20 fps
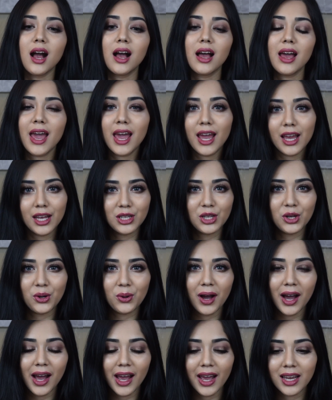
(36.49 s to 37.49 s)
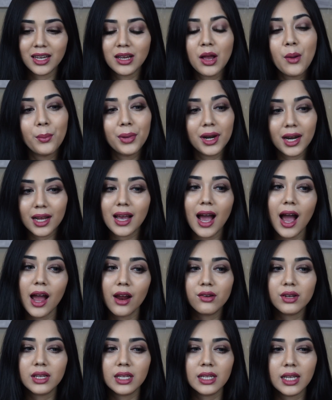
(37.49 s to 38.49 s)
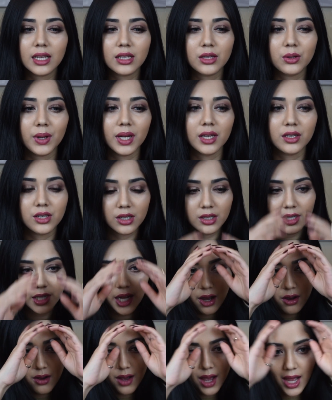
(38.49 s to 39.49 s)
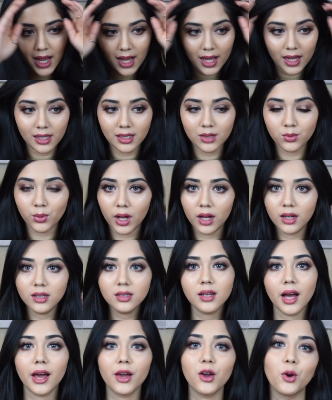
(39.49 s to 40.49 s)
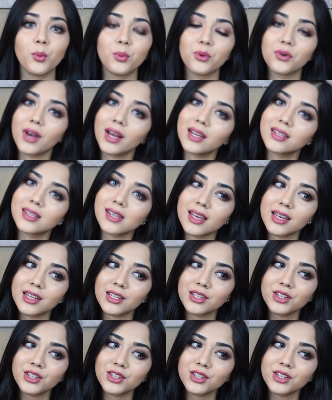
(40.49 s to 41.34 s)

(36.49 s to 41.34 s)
halo eye. But I really like the way it turned out, and well, I hope you guys like it